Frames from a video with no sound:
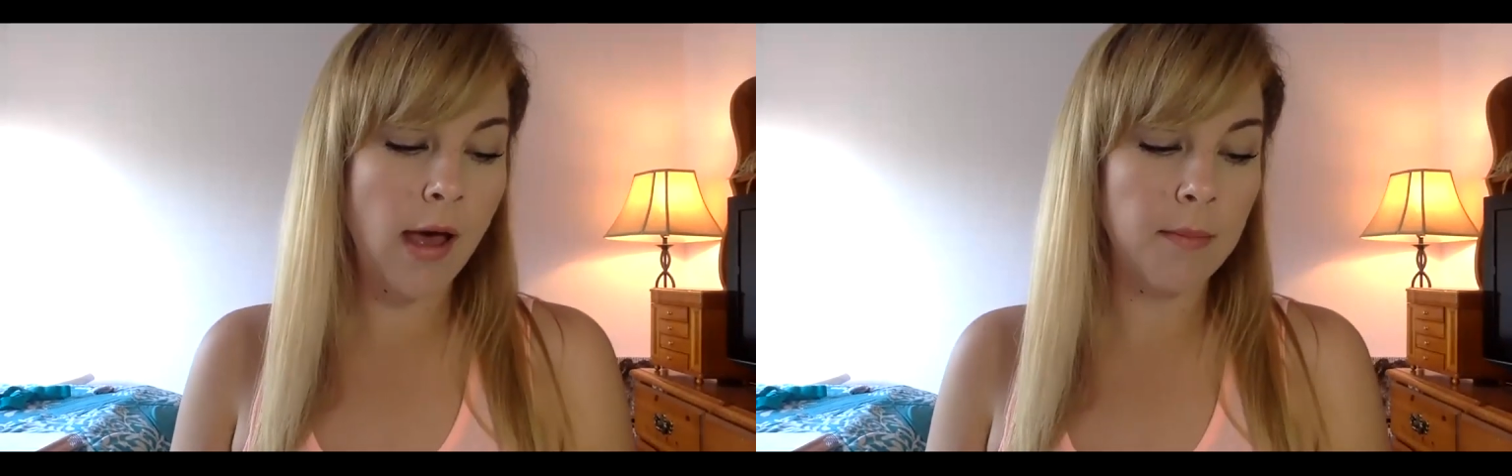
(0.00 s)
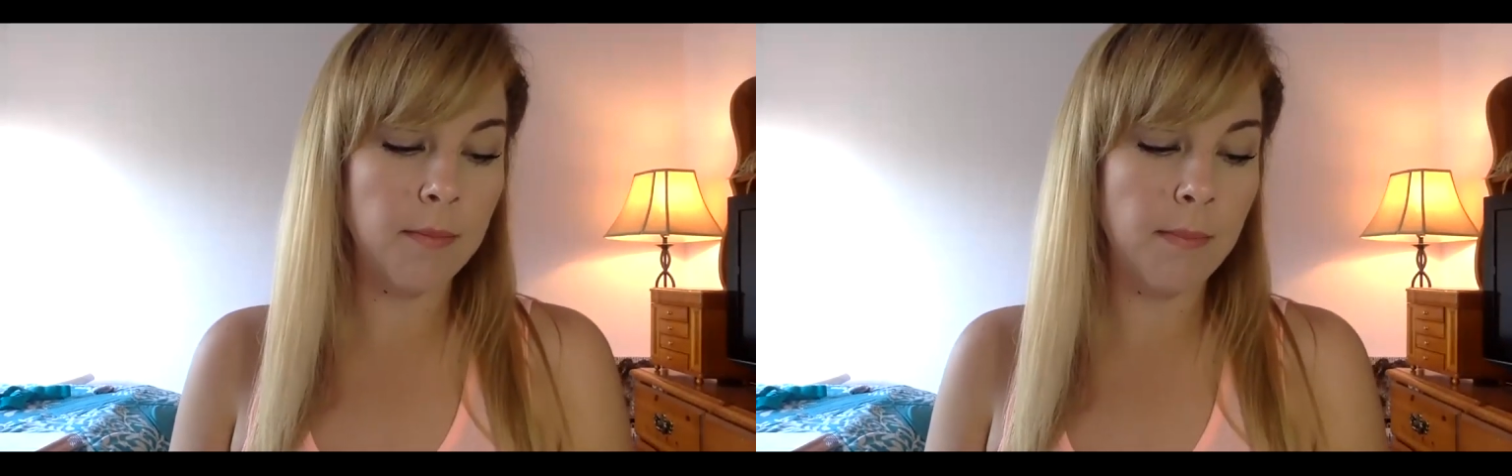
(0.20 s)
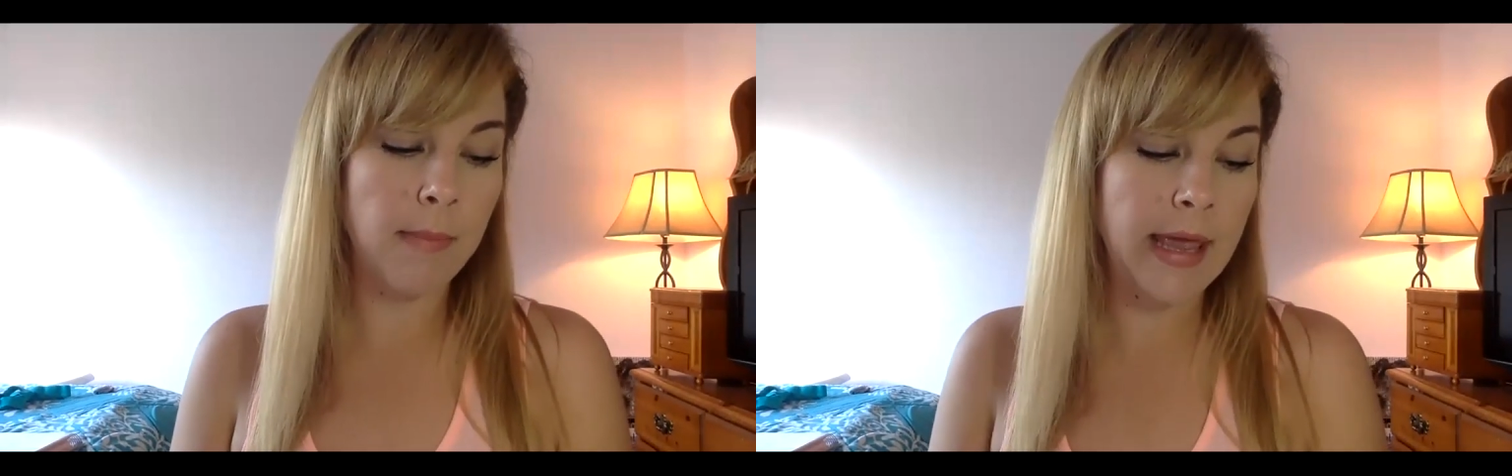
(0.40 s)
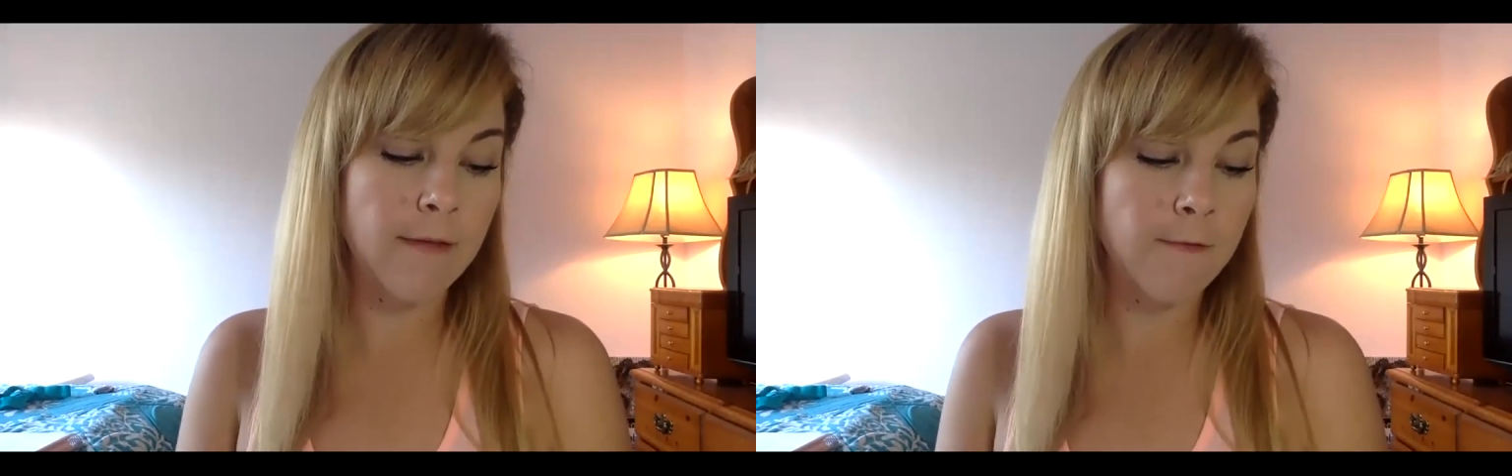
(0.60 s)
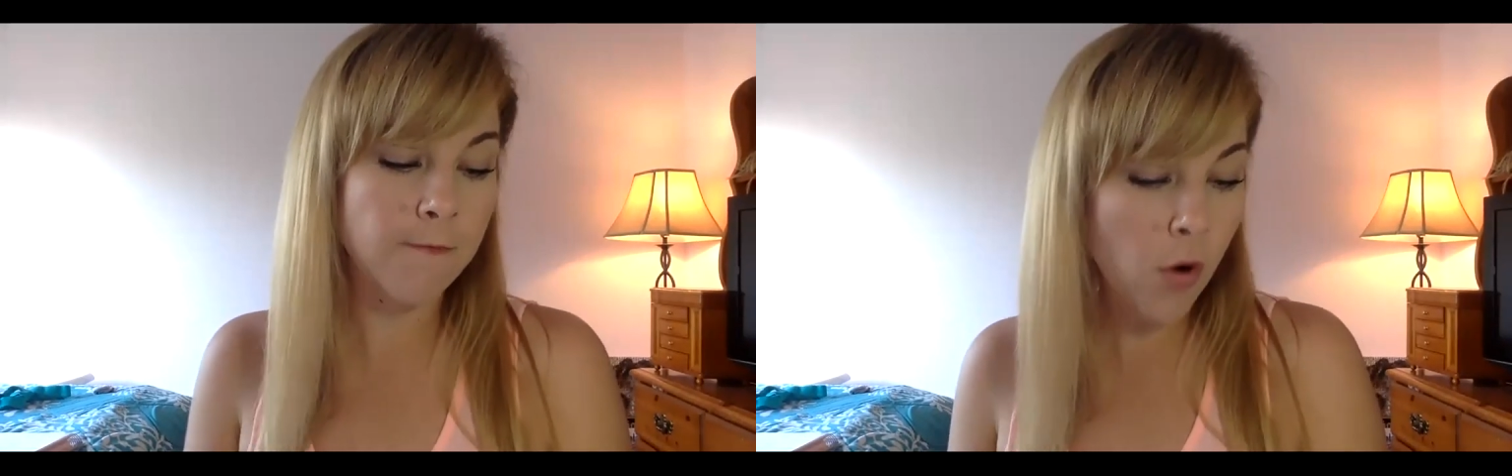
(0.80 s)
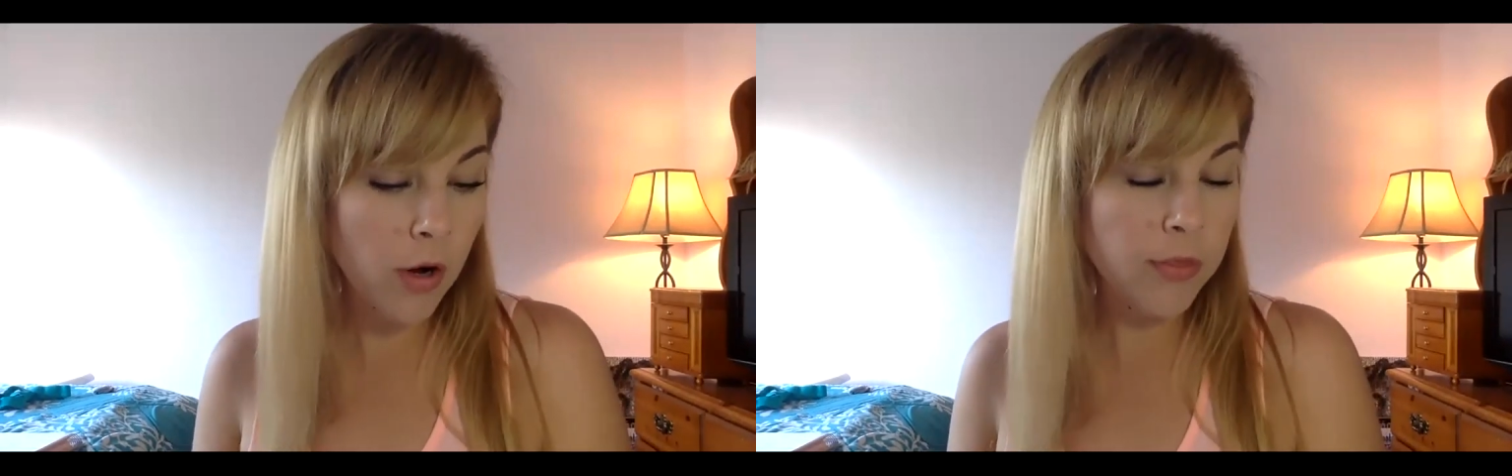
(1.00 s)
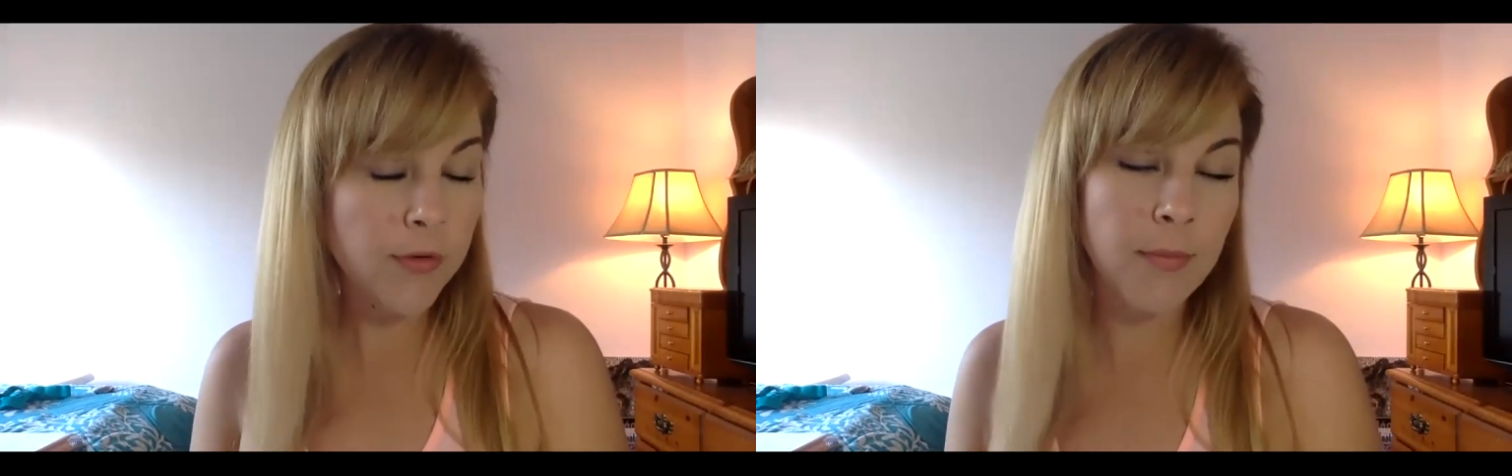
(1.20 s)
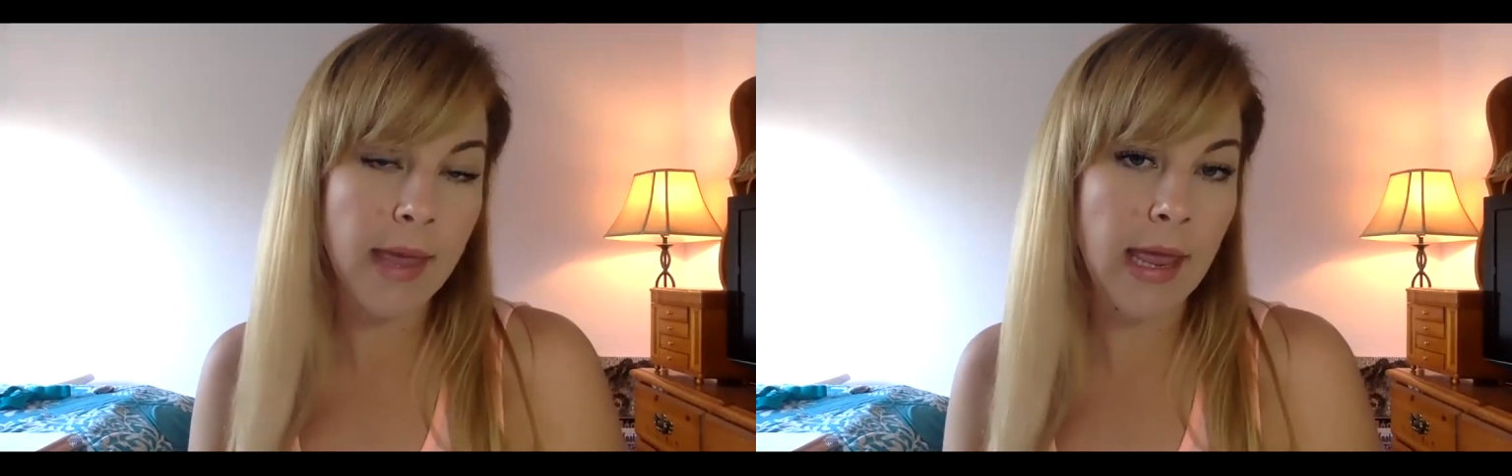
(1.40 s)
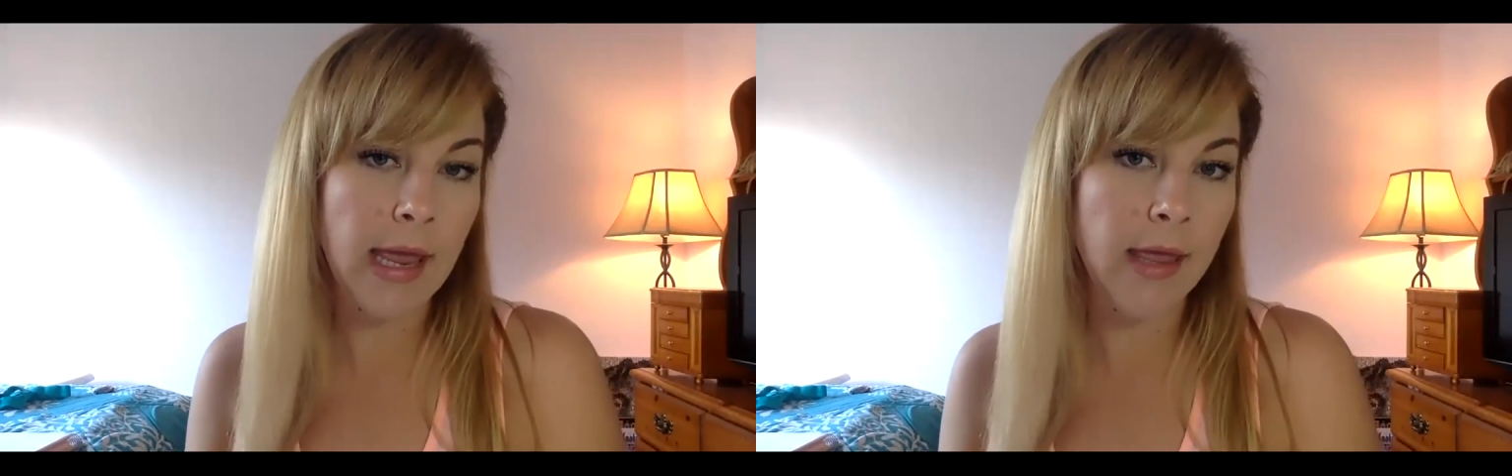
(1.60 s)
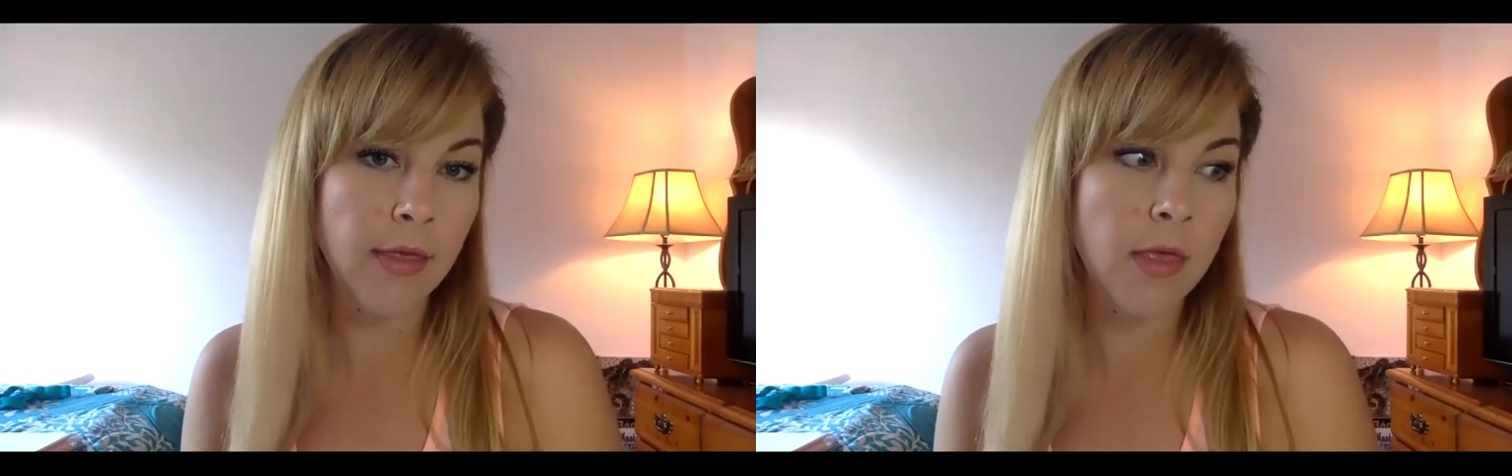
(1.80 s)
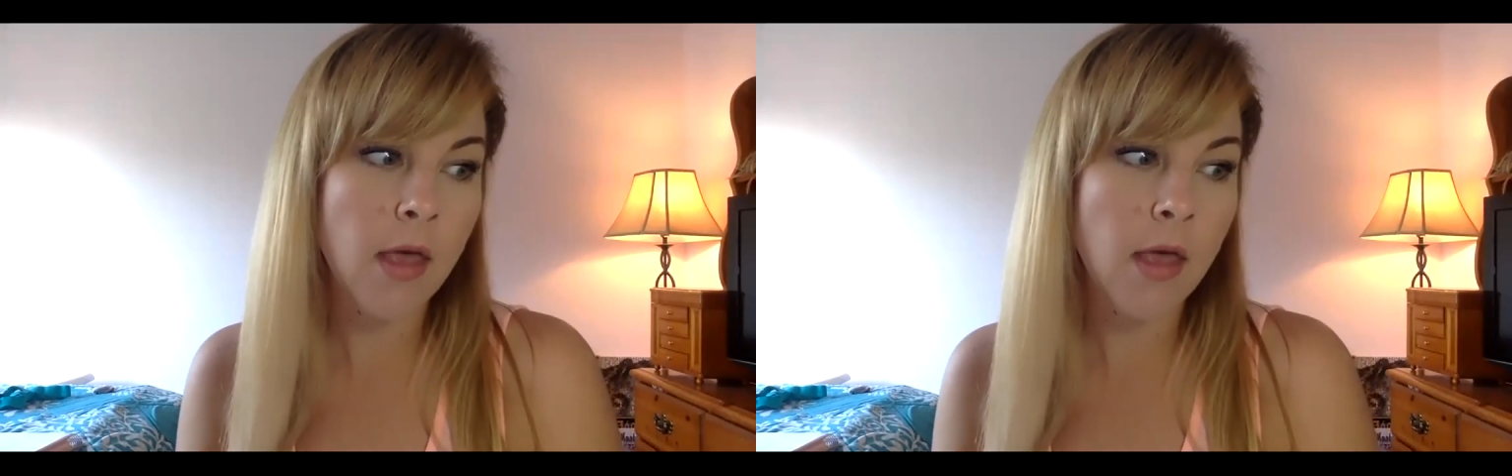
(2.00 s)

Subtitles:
May 4th through May